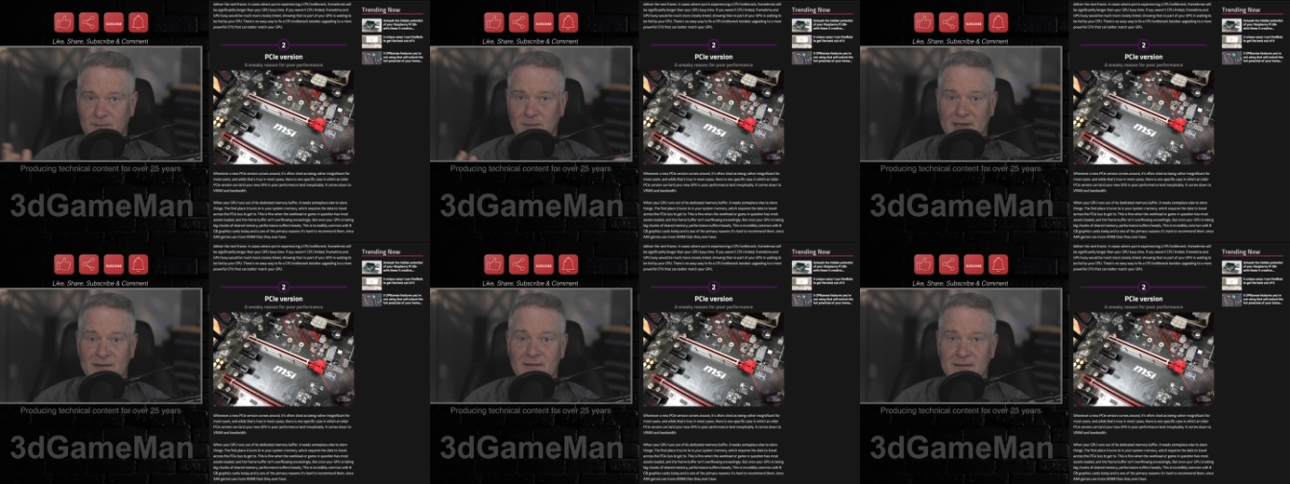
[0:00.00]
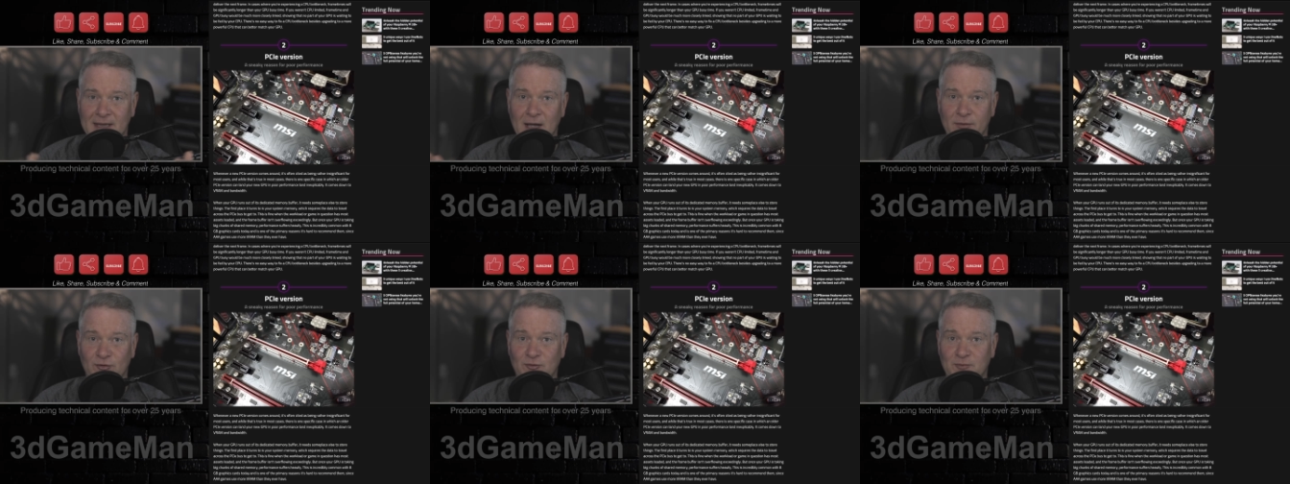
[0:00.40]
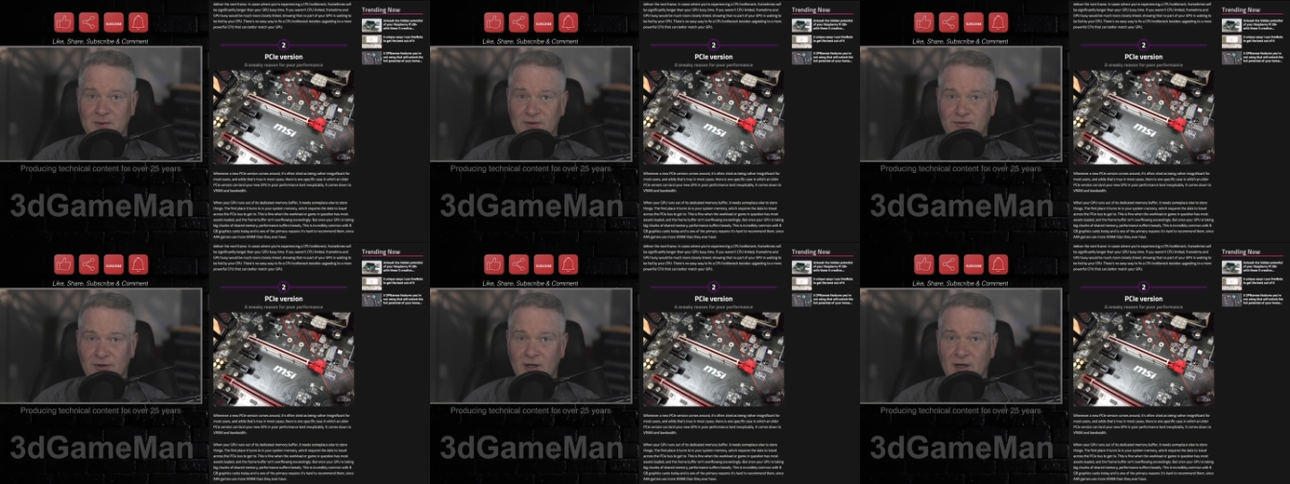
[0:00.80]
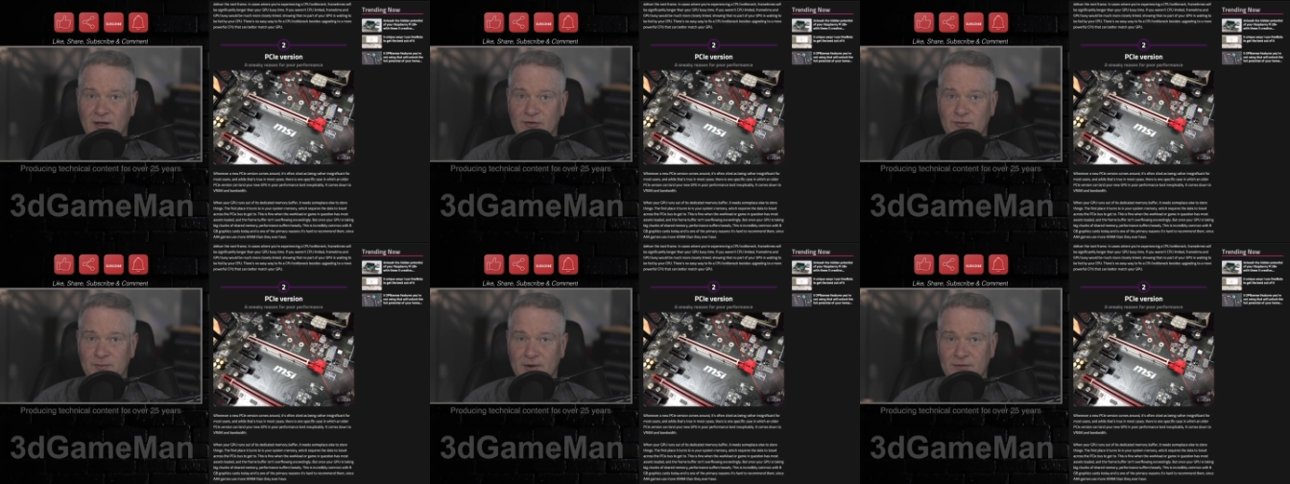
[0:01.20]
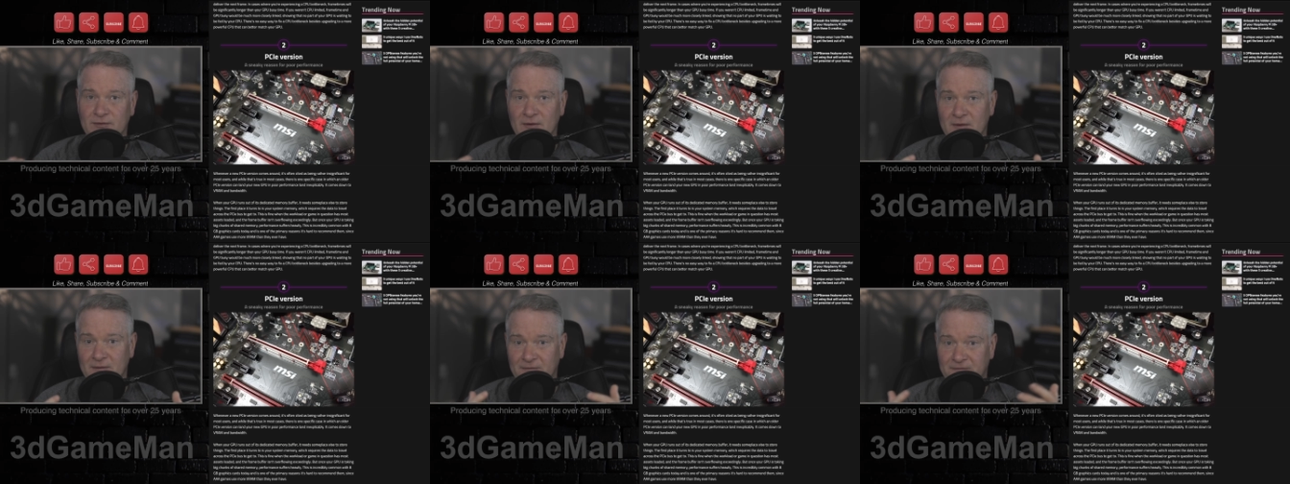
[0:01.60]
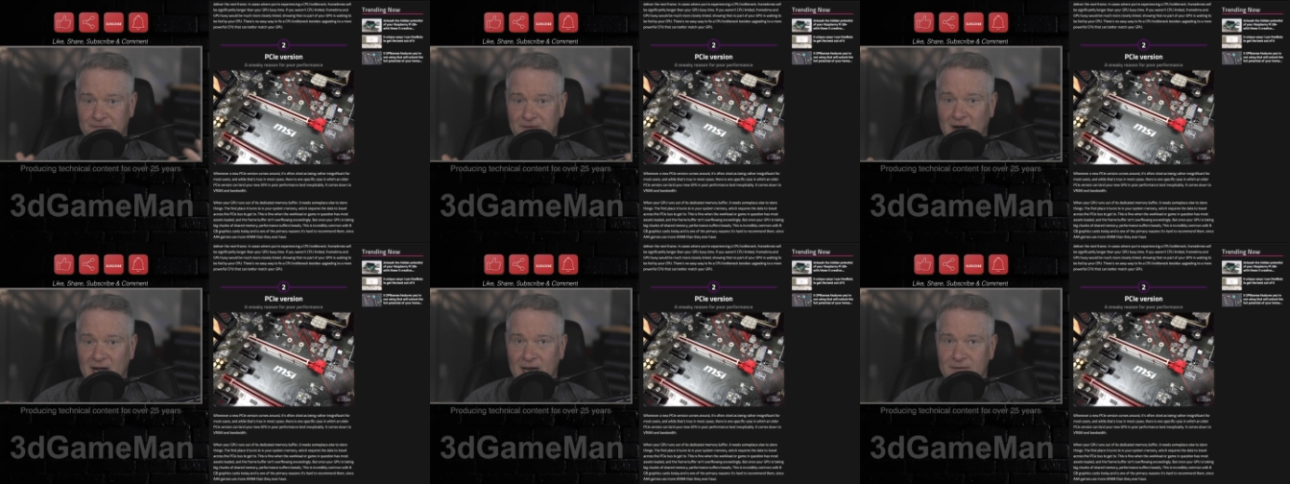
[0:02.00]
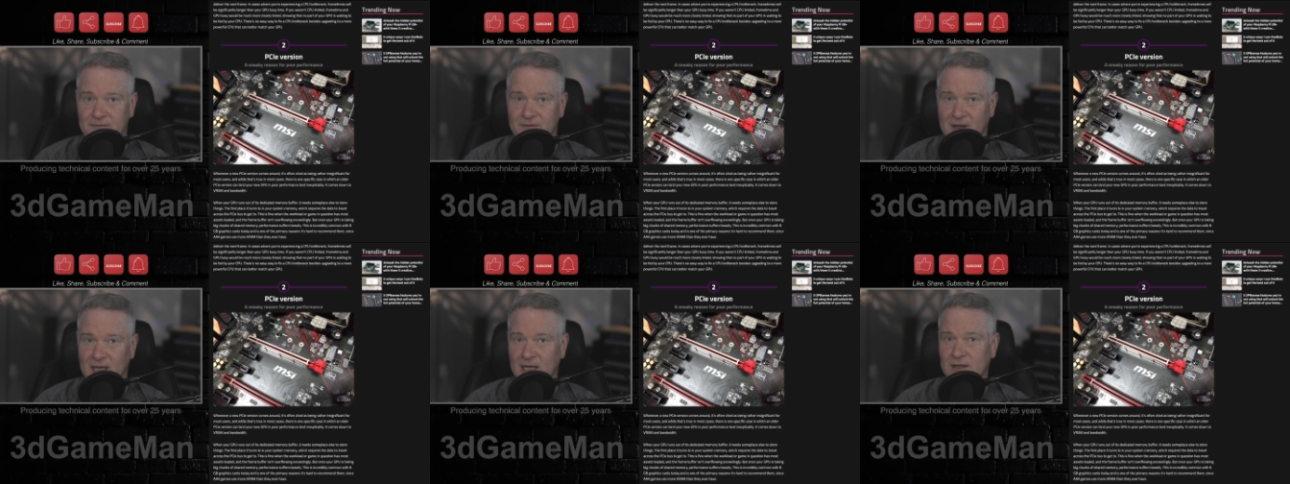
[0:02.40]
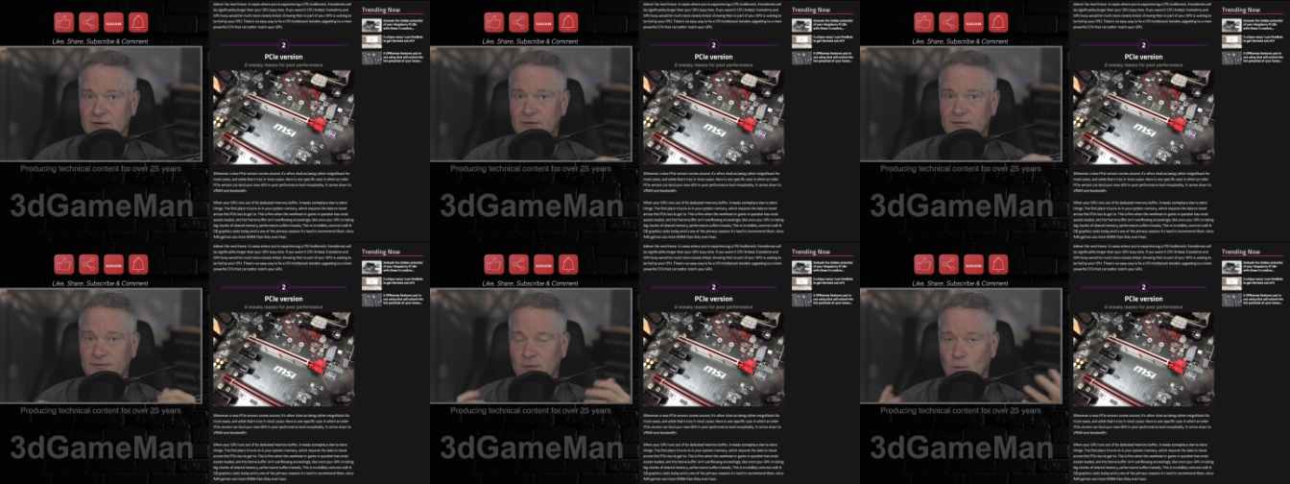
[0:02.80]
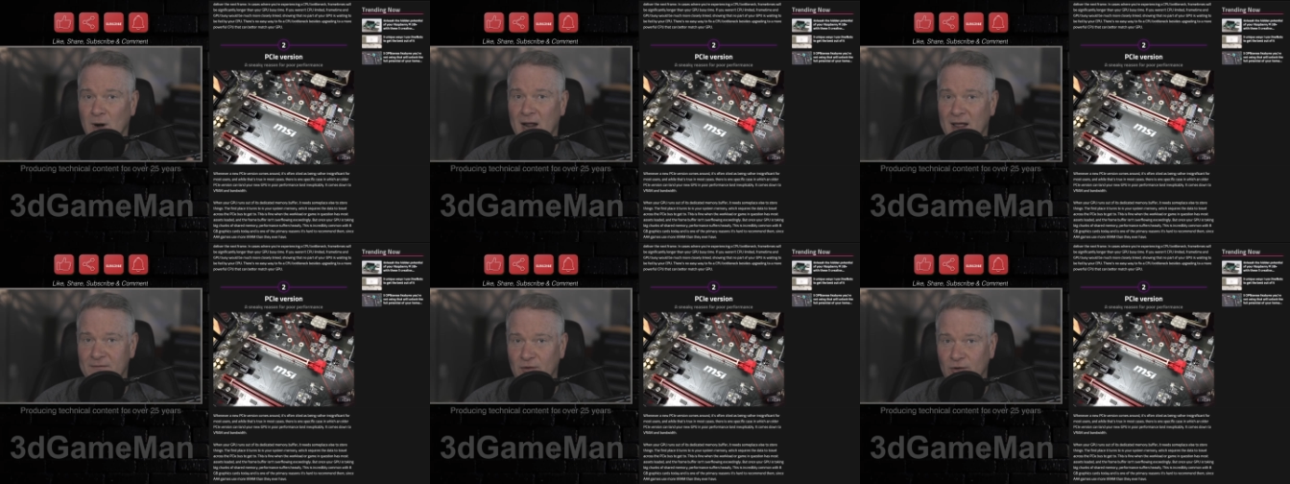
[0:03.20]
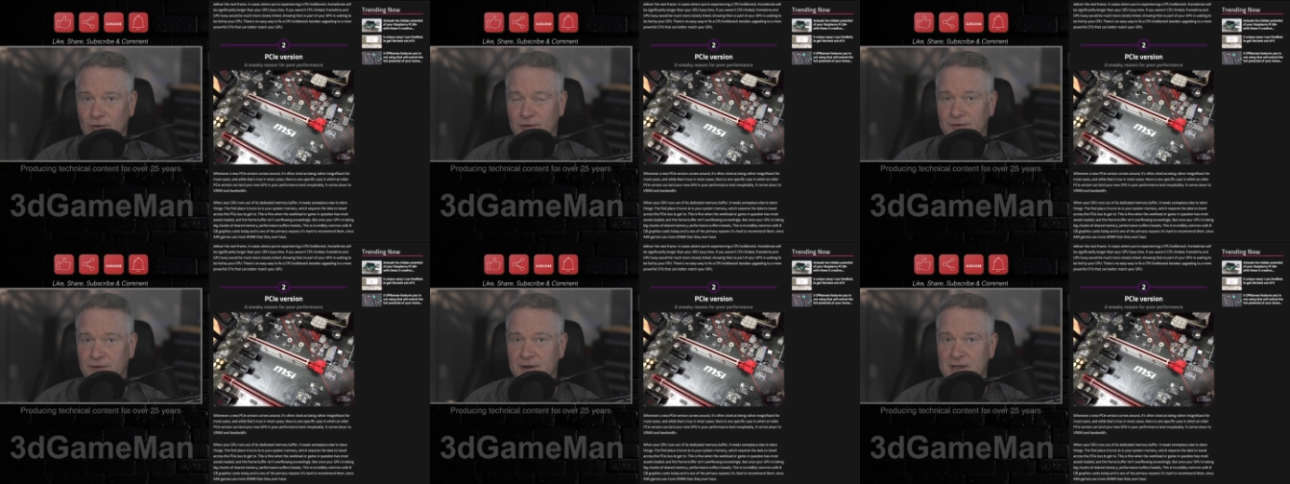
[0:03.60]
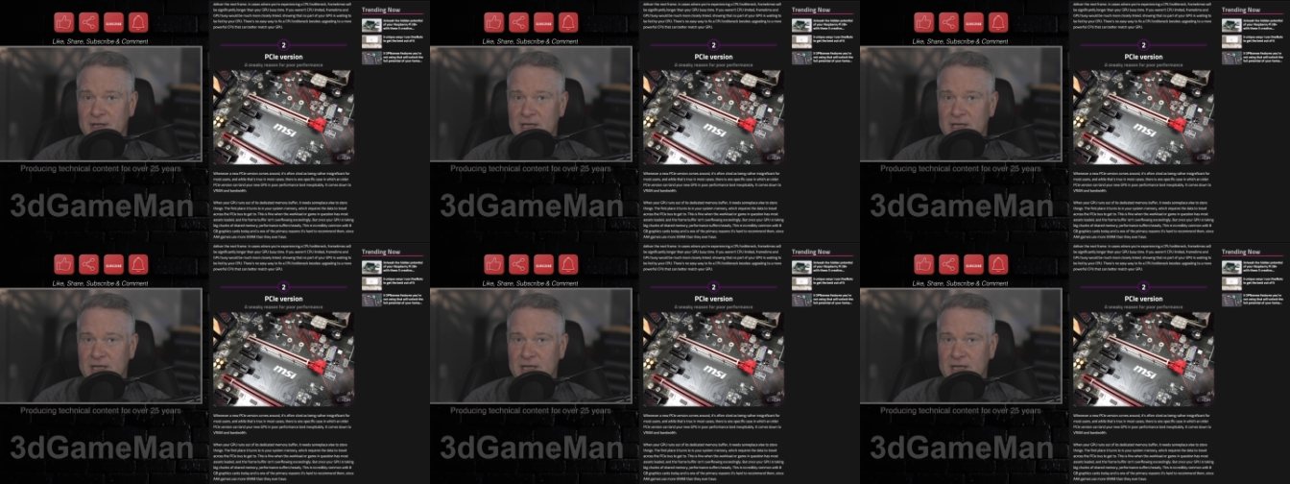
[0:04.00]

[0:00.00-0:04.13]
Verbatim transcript: but now there's PCI Express 5. And from what I've heard,